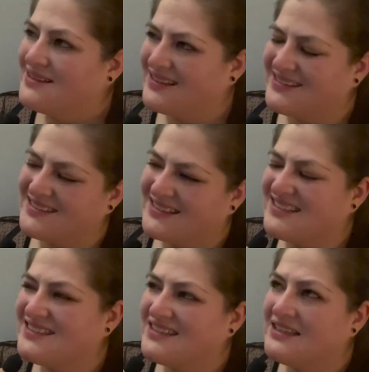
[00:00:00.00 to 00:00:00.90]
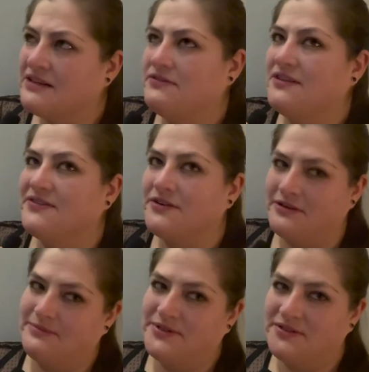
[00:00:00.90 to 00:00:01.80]
disgusting level of
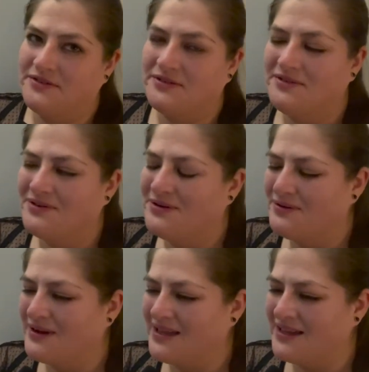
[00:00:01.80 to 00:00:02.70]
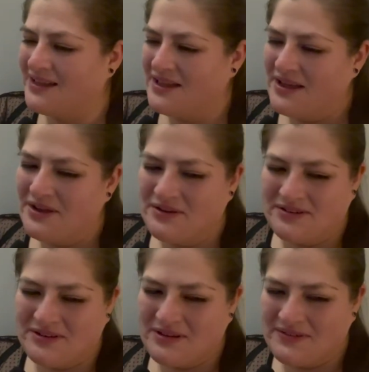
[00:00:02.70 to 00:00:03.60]
corruption where you
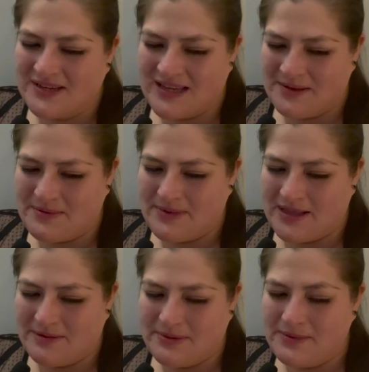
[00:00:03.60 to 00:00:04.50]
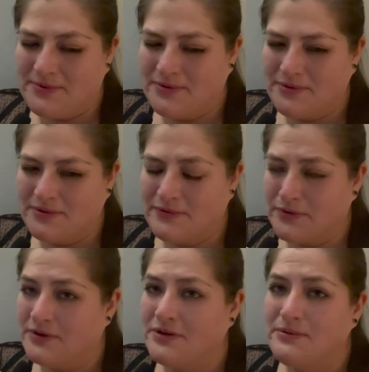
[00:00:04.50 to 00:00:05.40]
just don't give a damn about the people who
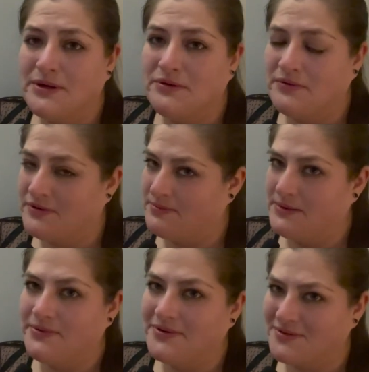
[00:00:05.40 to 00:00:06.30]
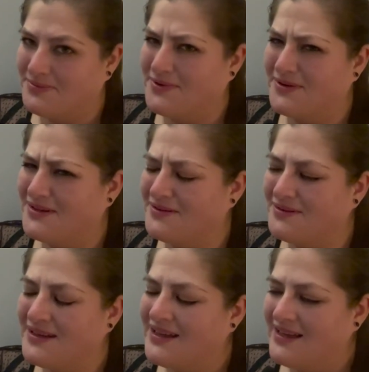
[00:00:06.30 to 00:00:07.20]
voted you in or for the people who support
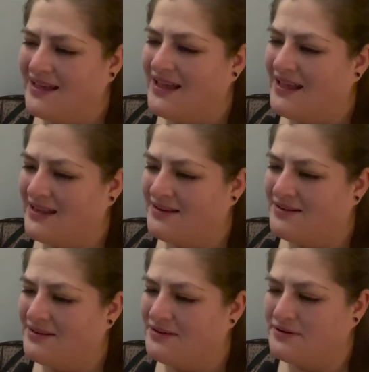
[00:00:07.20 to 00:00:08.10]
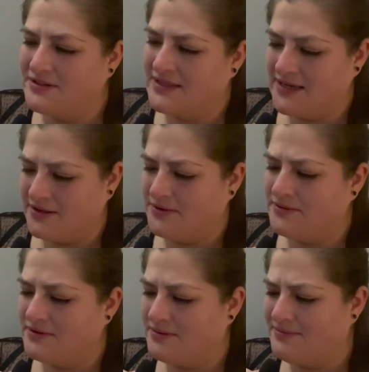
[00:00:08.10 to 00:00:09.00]
you, and you're just there to
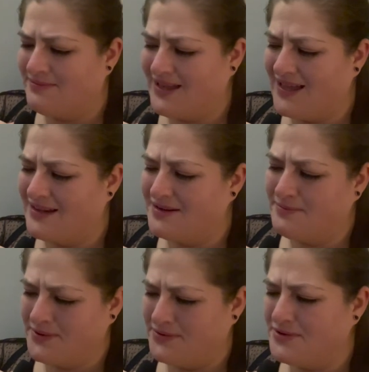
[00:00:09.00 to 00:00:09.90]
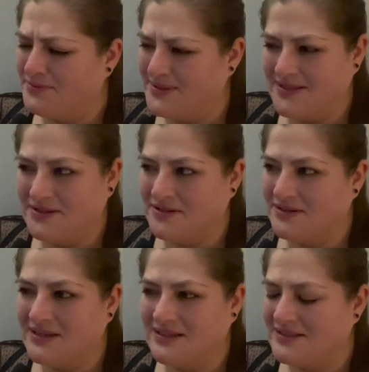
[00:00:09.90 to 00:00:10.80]
use them and abuse your position.
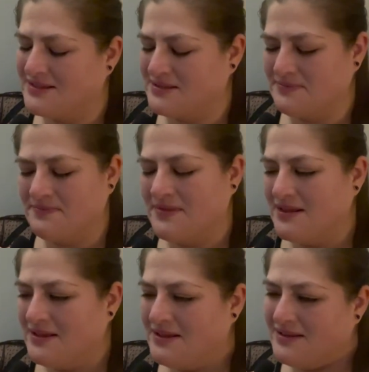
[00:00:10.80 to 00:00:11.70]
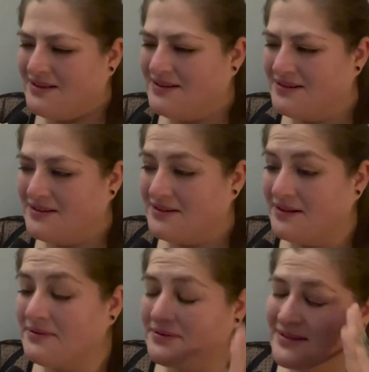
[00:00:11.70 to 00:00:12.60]
And it's just,
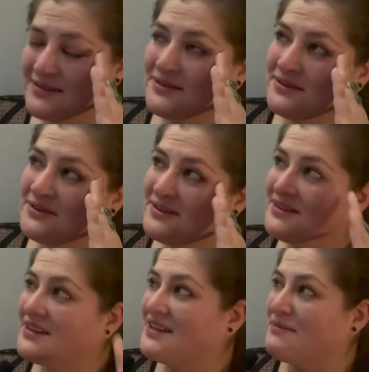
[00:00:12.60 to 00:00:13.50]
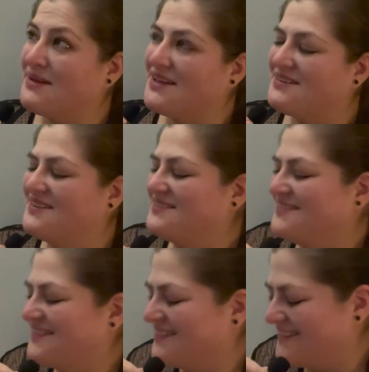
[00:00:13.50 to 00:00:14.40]
I'm gonna get mad,
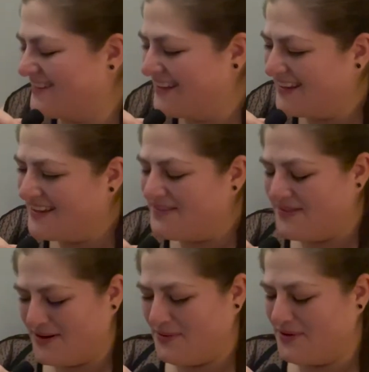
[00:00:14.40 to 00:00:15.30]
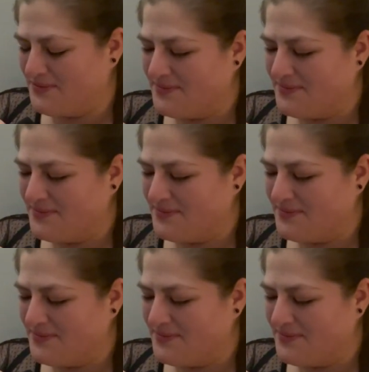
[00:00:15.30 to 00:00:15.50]
but I won't.